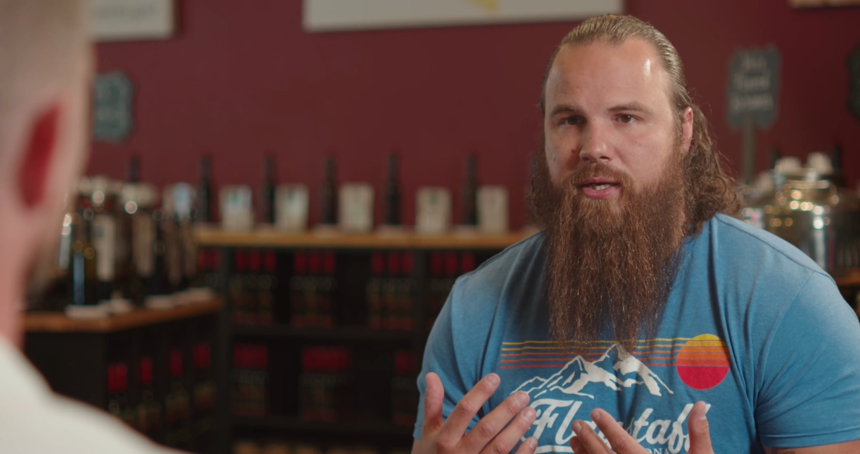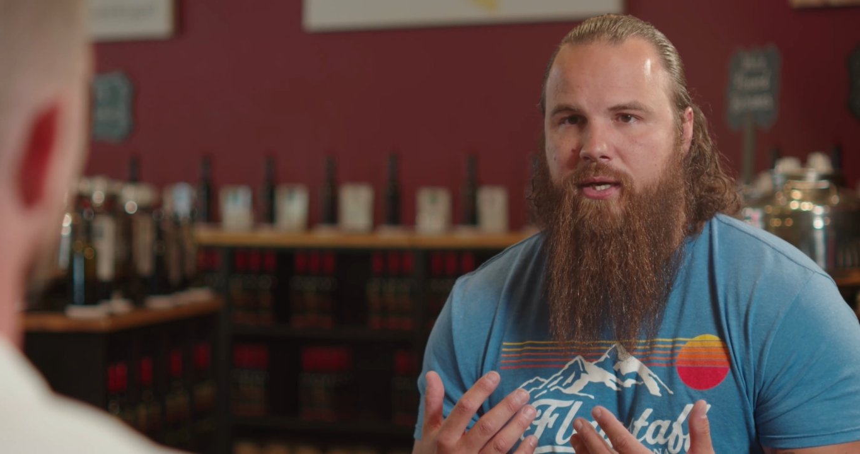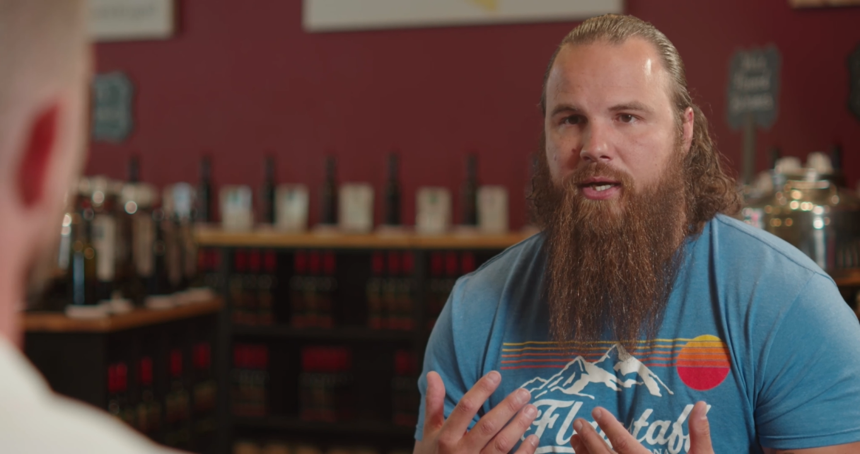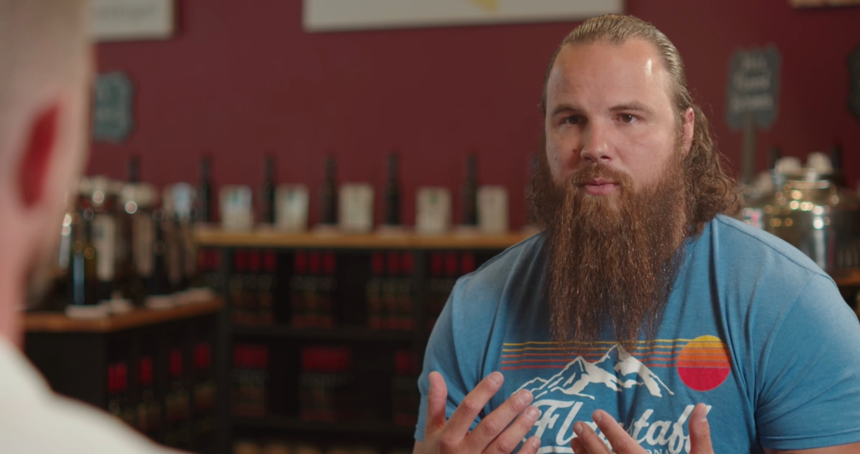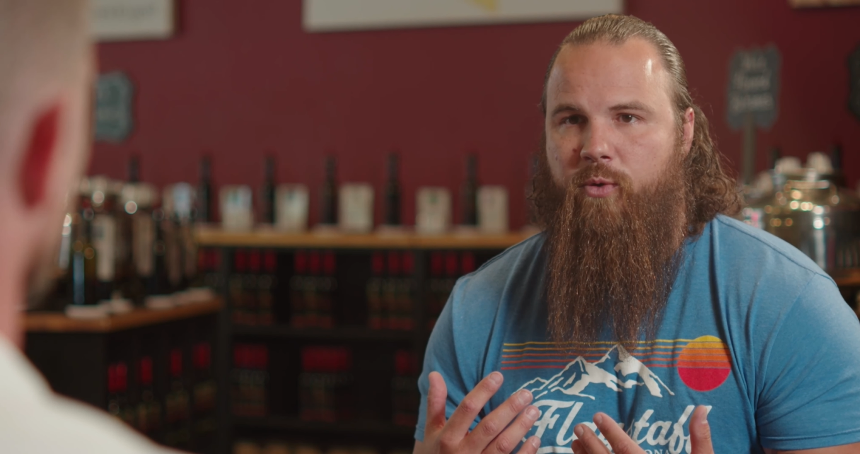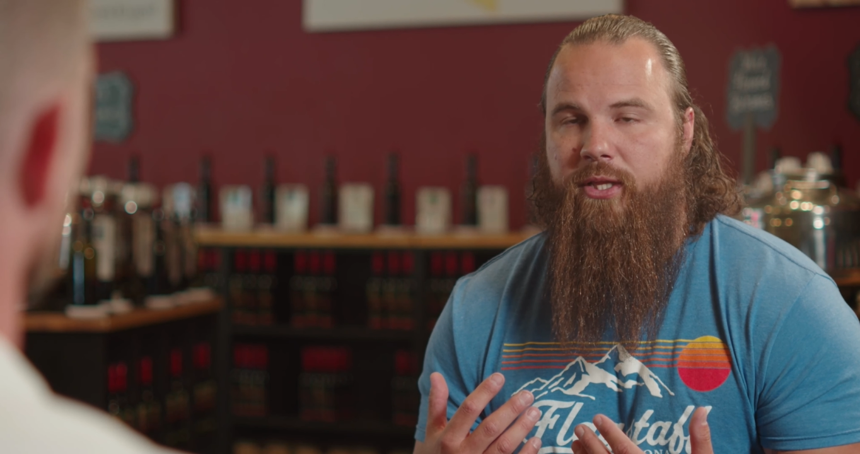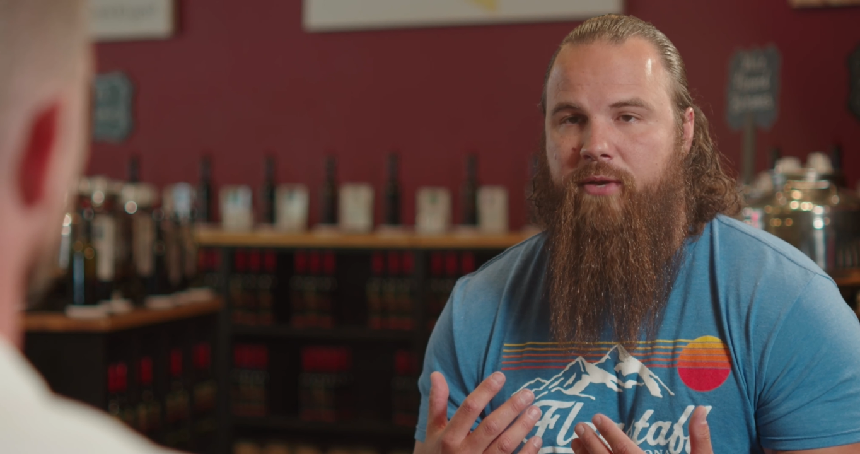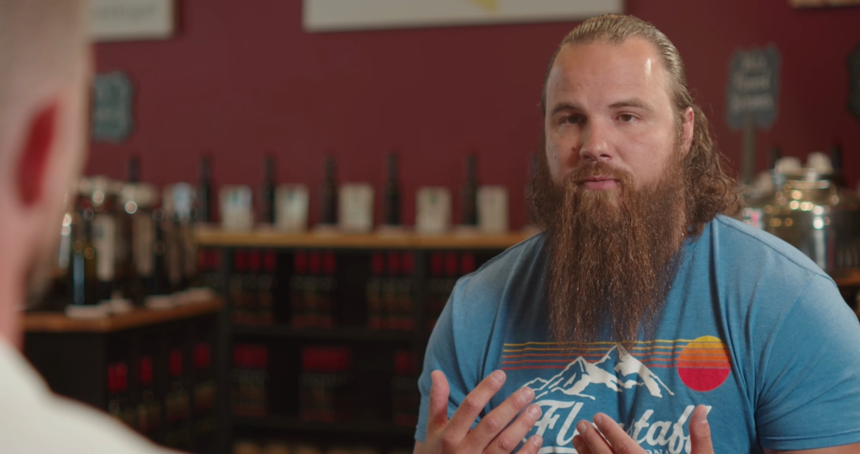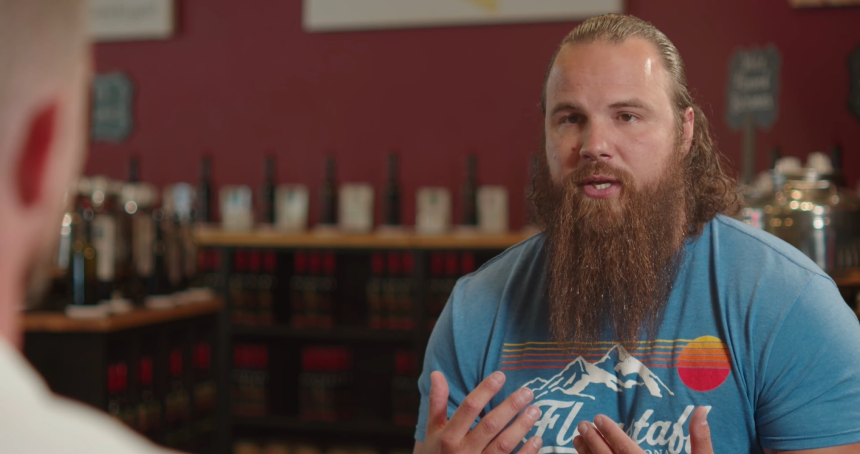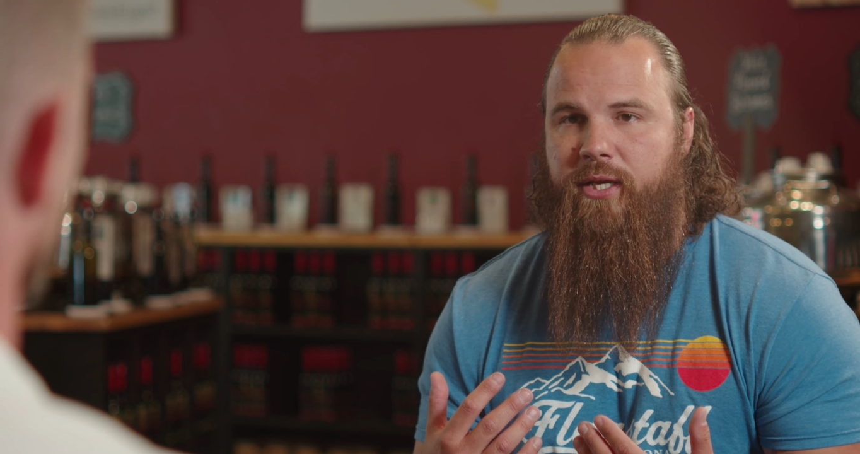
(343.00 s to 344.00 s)
We
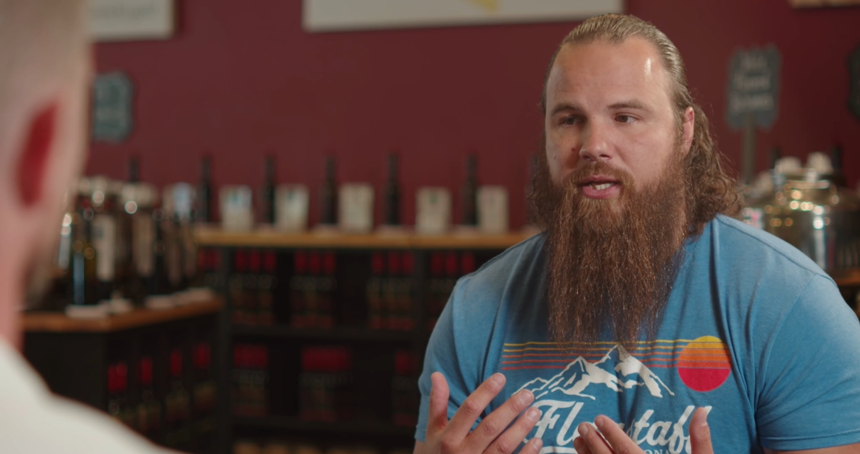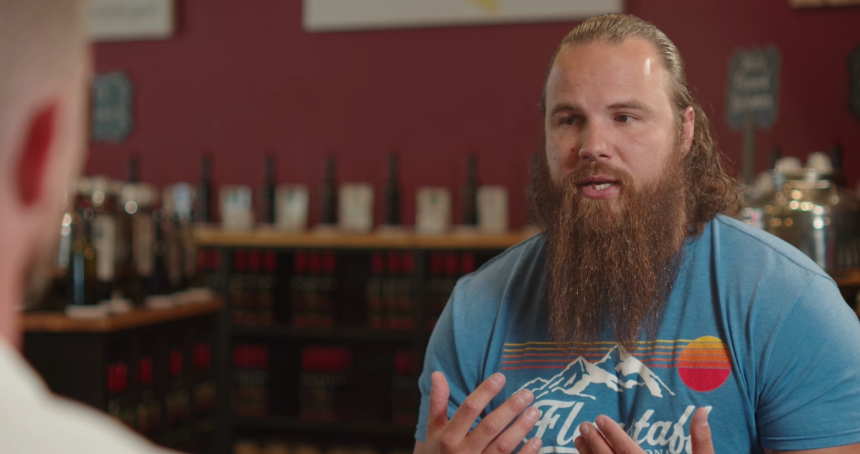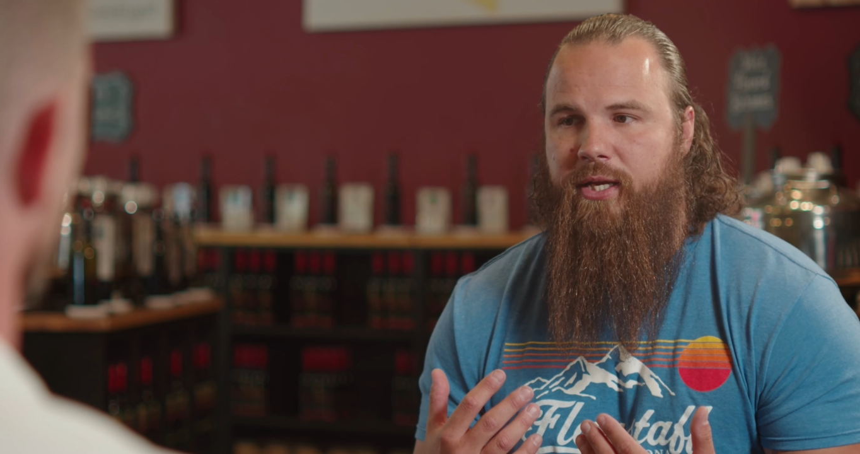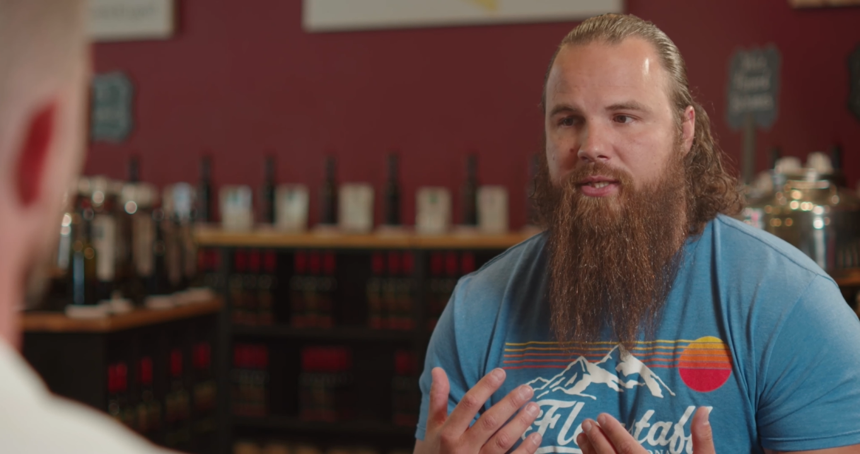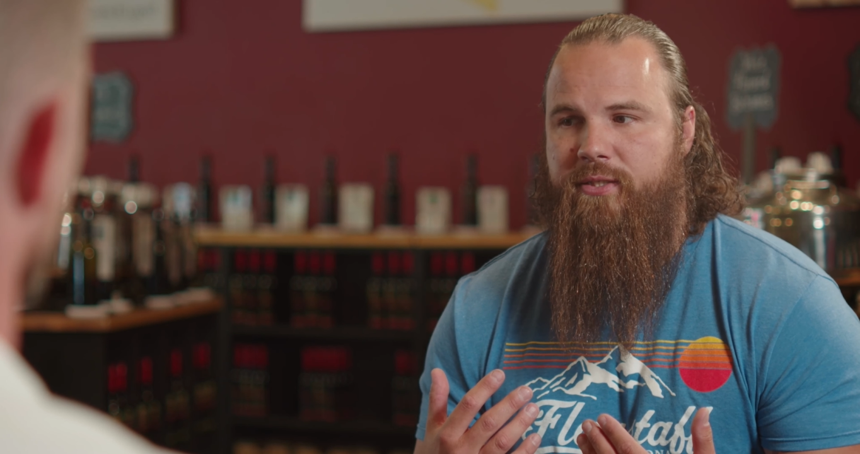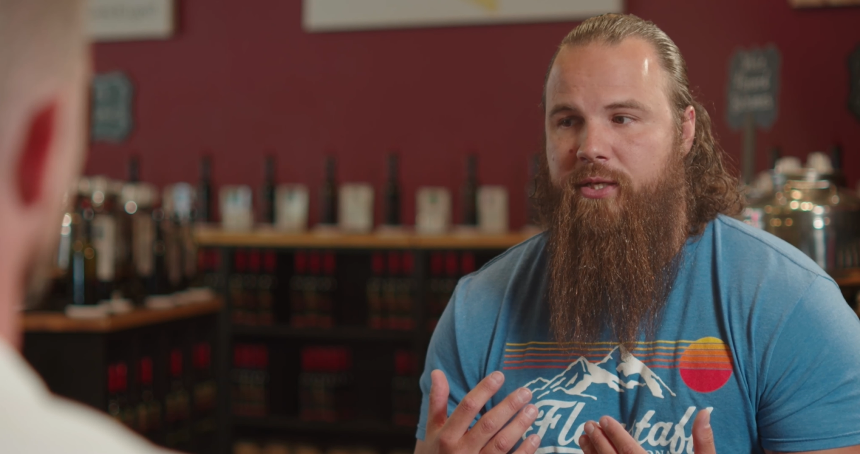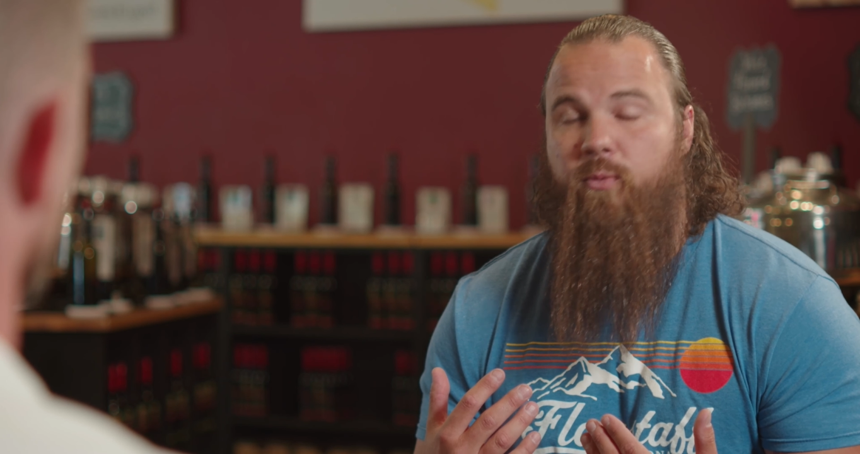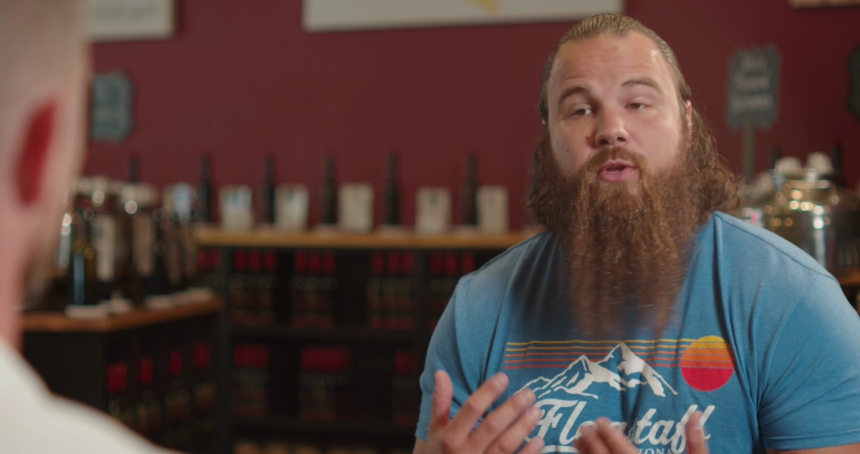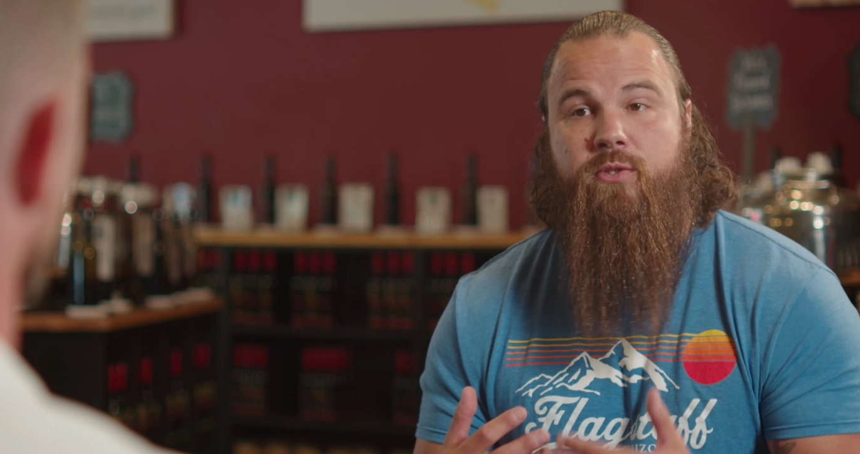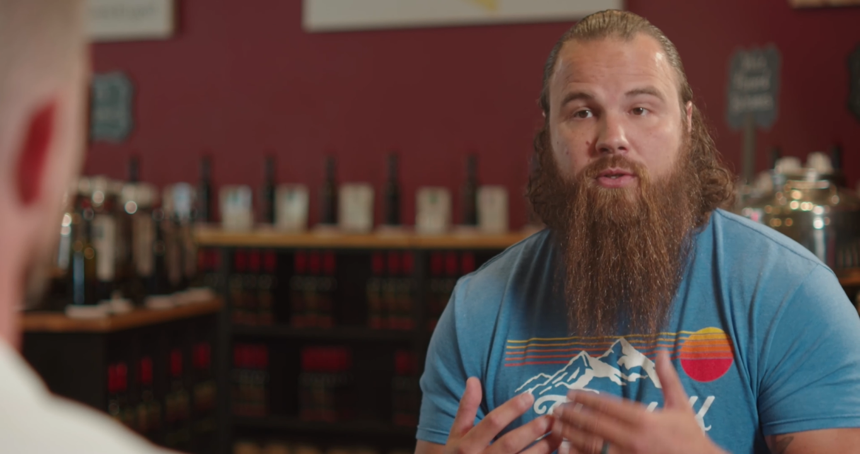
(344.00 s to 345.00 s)
live in a city
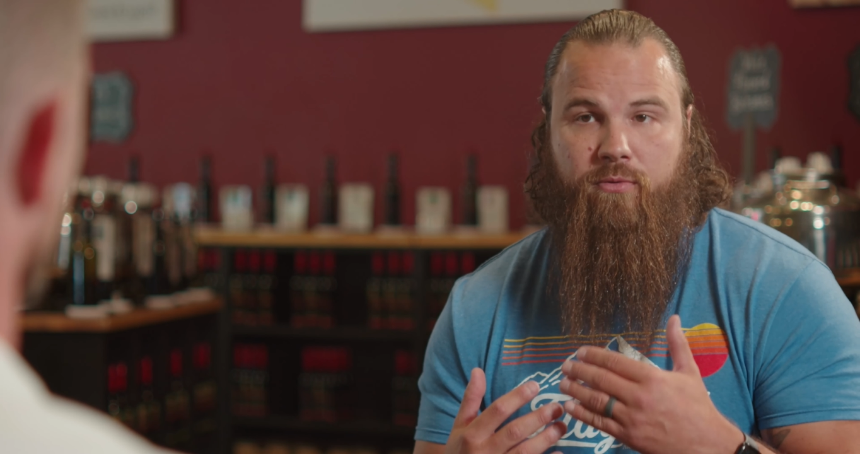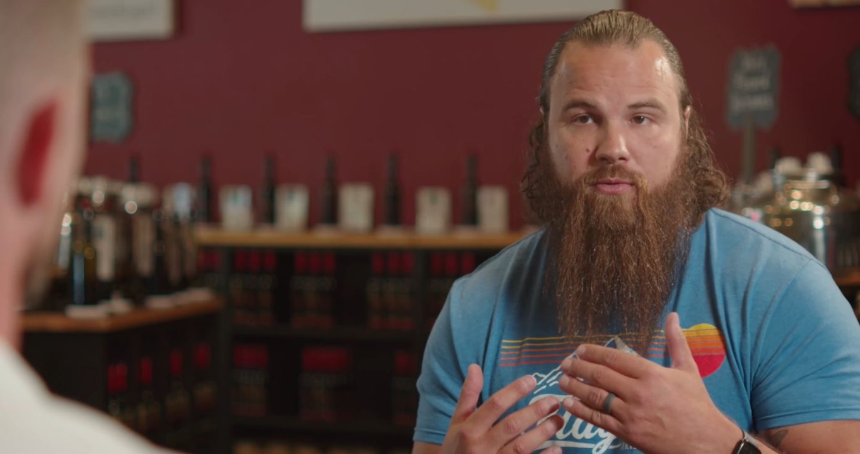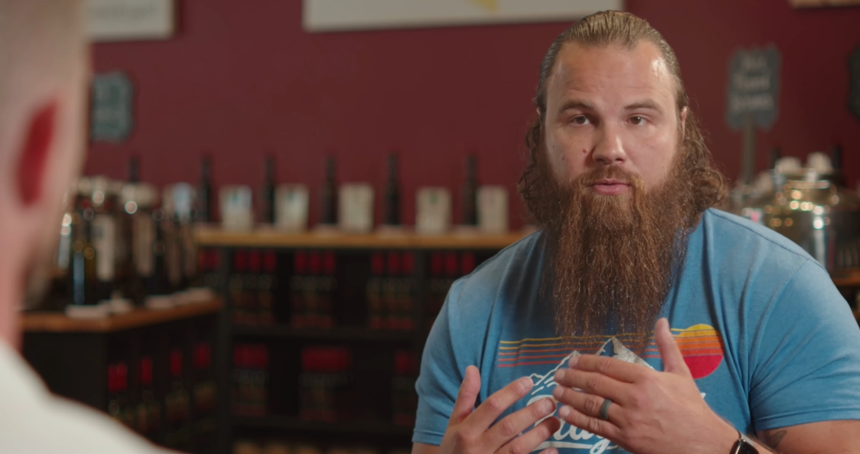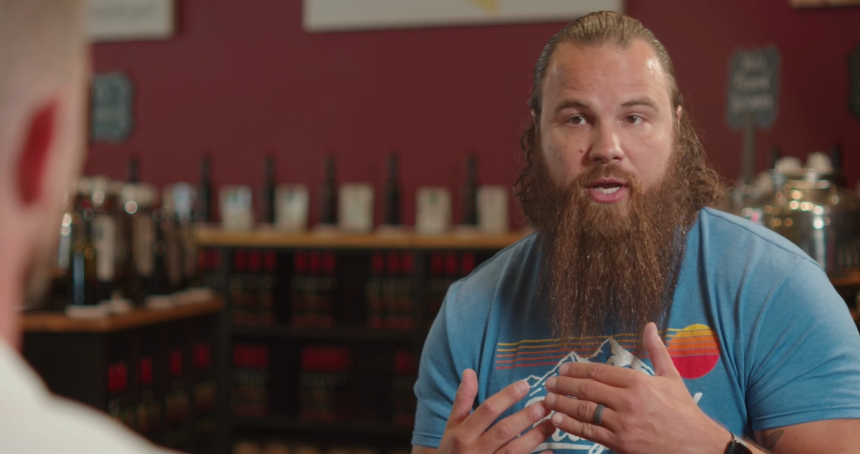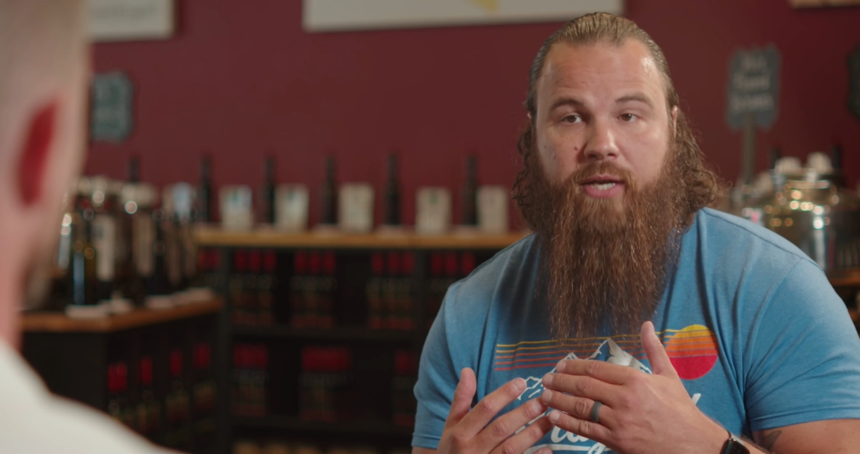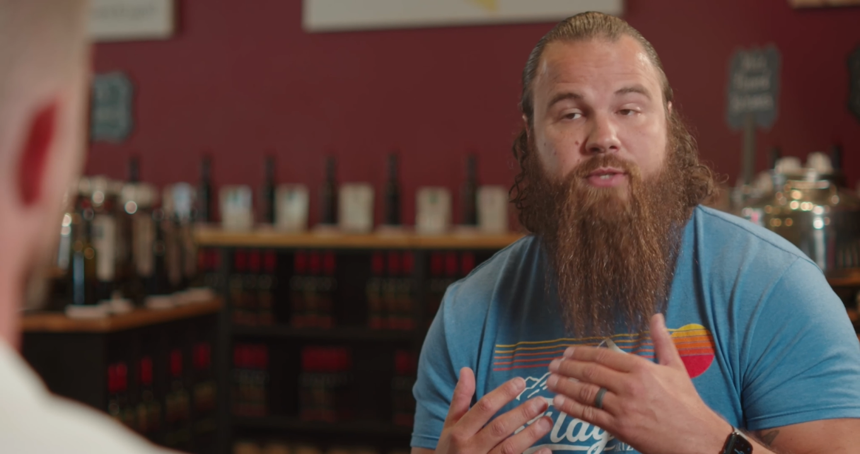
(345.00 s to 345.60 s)
where there's a lot